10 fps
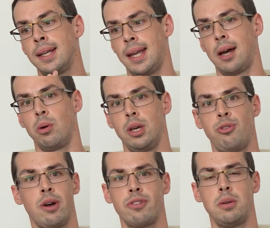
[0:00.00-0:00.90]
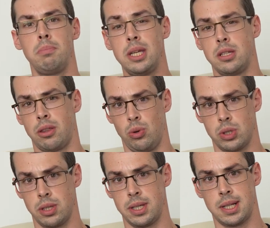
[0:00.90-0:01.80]
Now, if you have any immediate
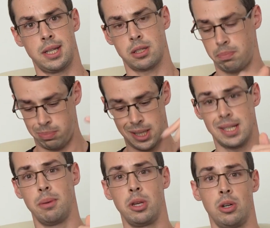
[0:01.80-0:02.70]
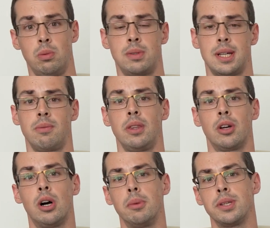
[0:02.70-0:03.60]
thoughts on this list, please let me know down in
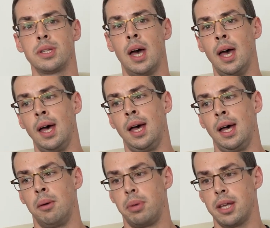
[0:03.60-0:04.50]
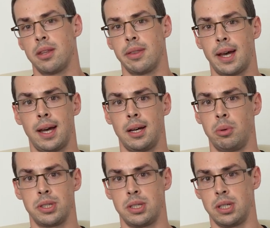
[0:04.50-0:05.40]
the comments. But other than that, I
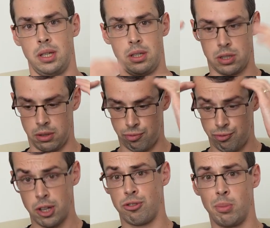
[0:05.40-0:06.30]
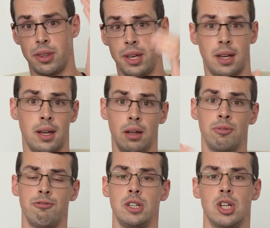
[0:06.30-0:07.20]
wanted to sort of run through my thinking
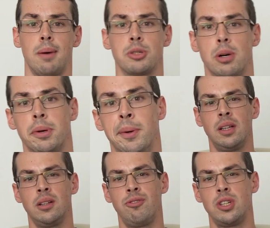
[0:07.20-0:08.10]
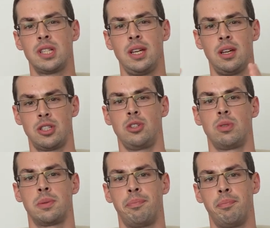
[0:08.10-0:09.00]
for each laptop. Firstly,
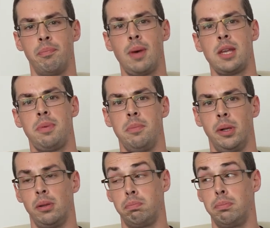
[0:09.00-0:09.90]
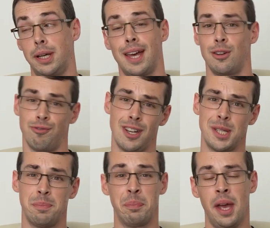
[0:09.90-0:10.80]
Asus. Many people, again on
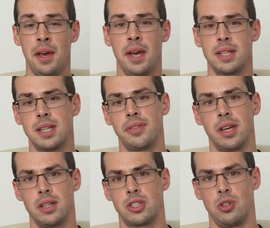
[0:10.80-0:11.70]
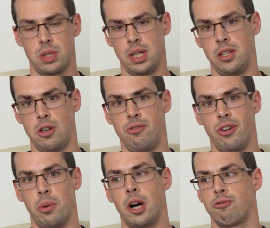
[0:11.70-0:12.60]
Reddit, said that Asus and
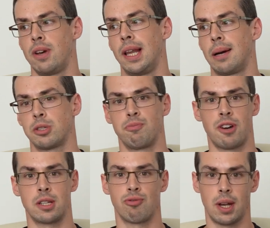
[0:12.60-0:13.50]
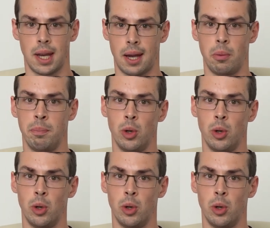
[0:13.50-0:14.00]
Lenovo are great laptop brands right now,